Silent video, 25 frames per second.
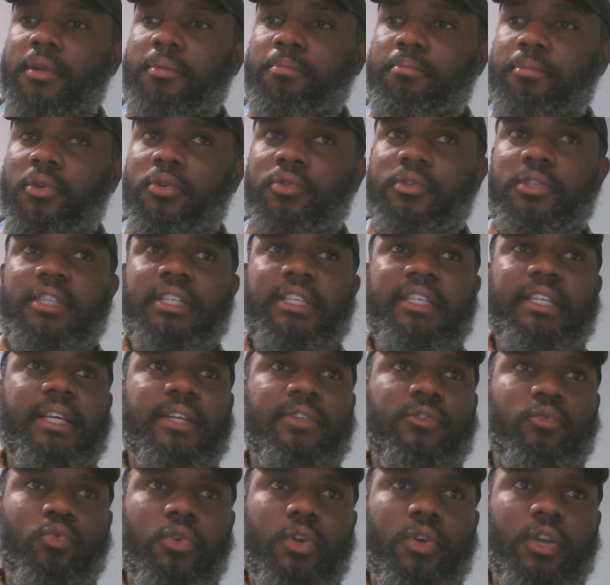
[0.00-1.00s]
building,
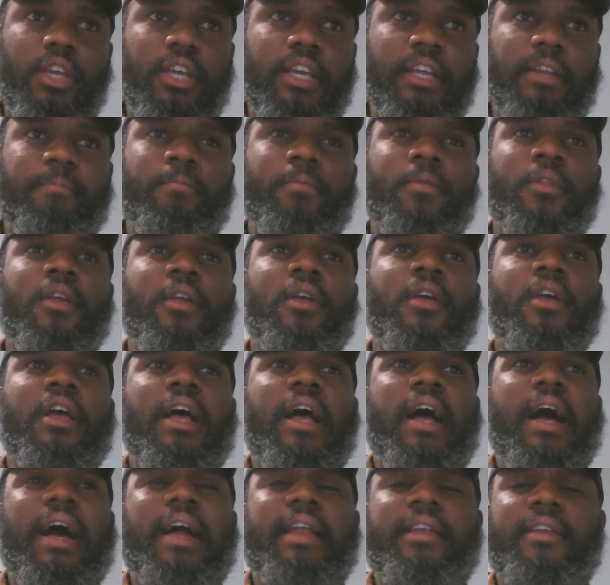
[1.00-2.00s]
networking,
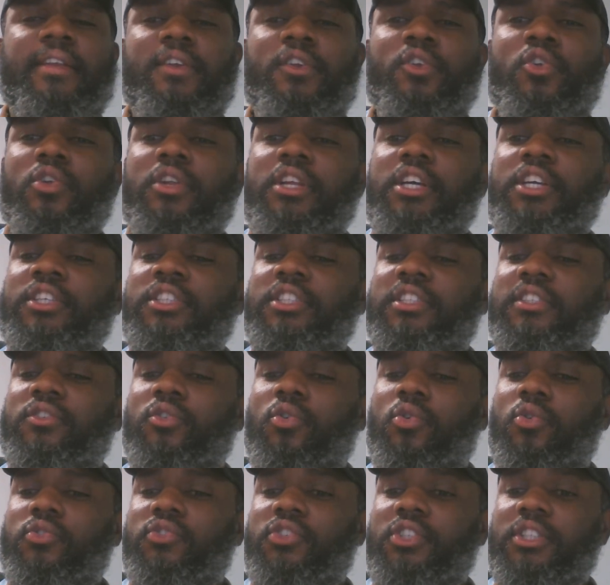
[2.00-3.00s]
and the knowledge
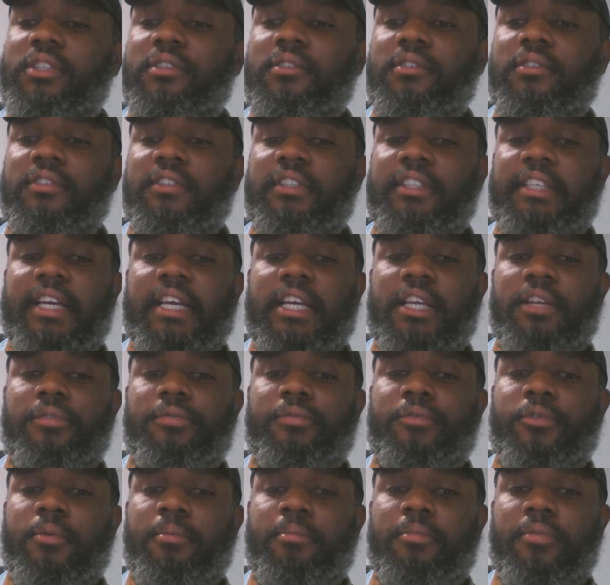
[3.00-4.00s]
or skills gained
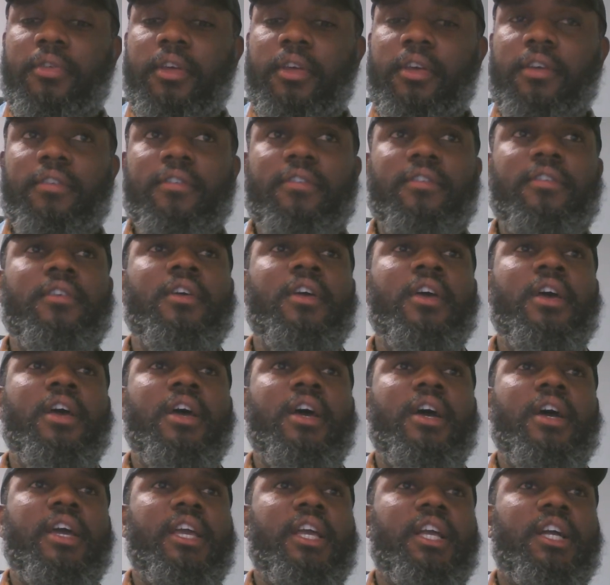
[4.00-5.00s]
from this
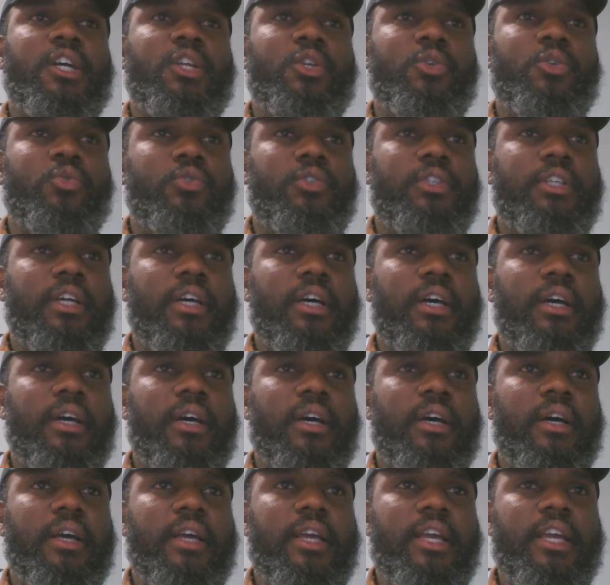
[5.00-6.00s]
include
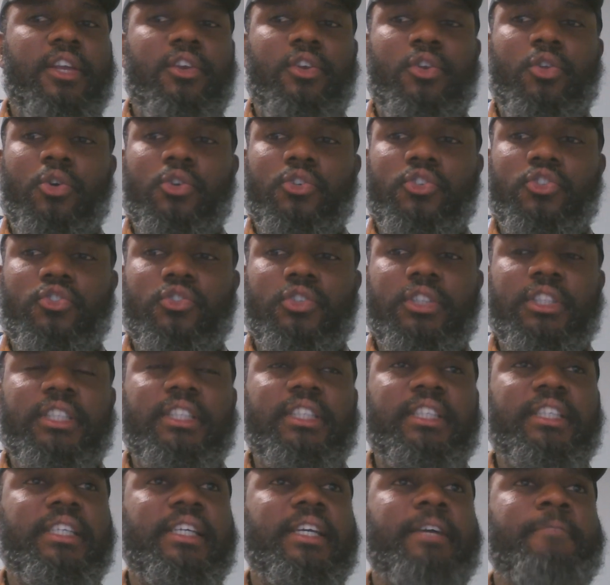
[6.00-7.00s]

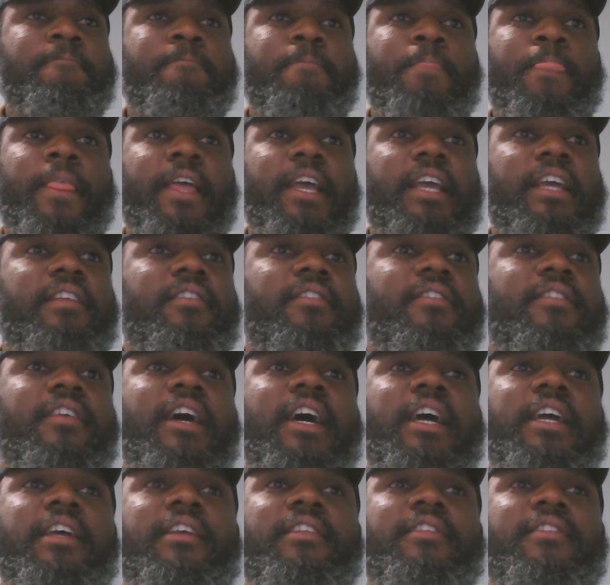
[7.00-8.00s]
industry
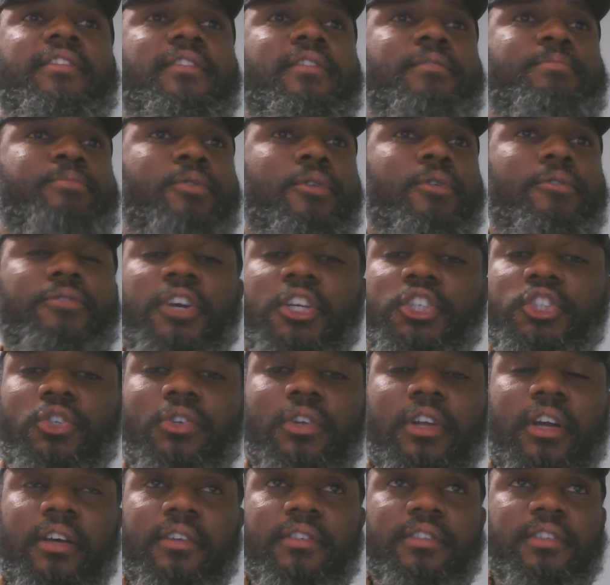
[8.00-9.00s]
insights,
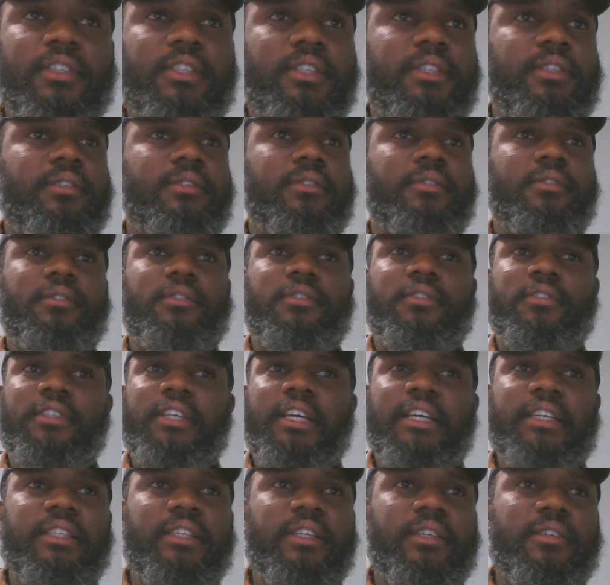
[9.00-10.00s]
professional skills,
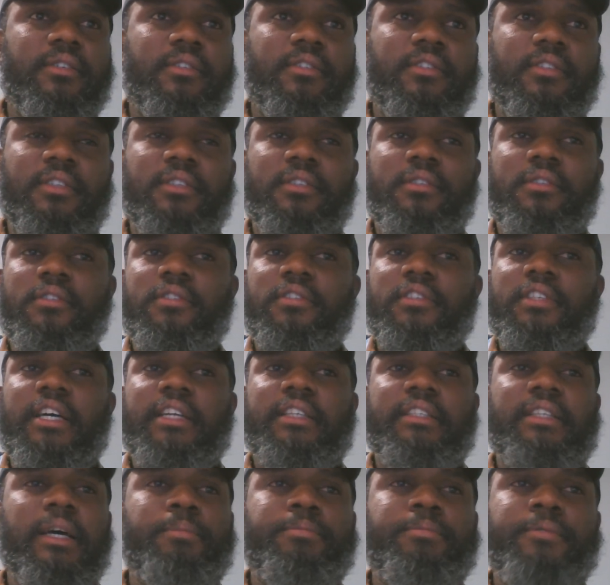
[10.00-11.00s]
technical skills,
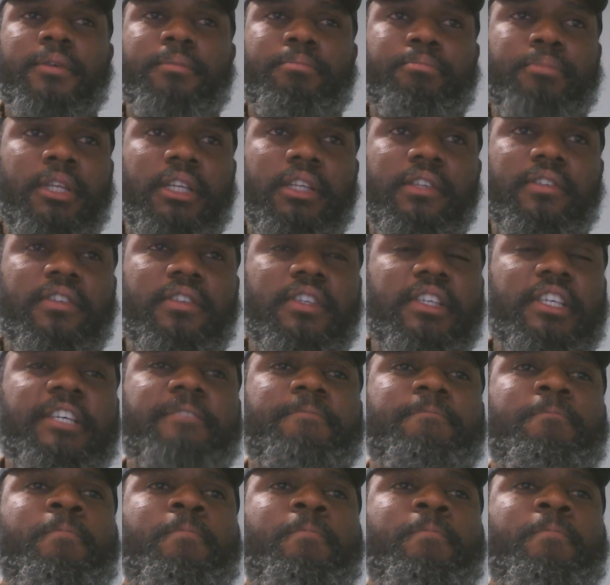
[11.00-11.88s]
adaptability,